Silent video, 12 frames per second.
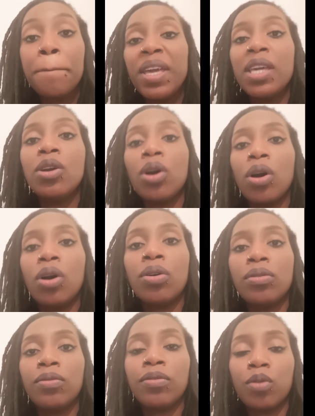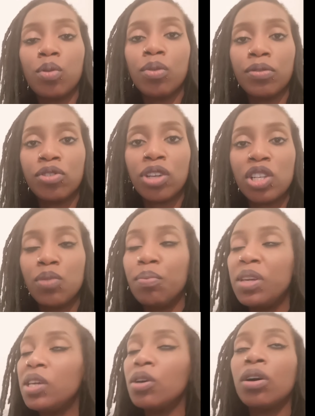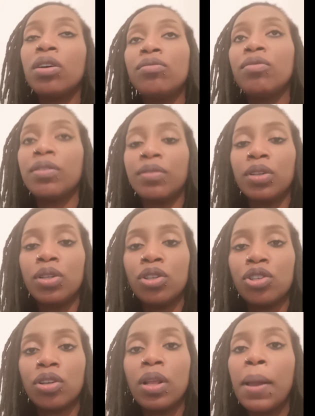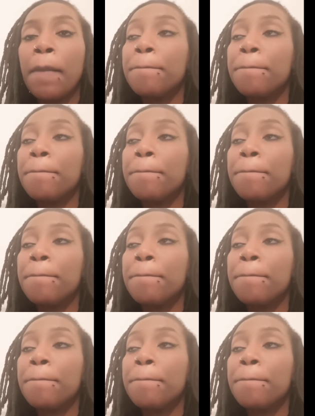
Be your own form of change. Be your own revolution.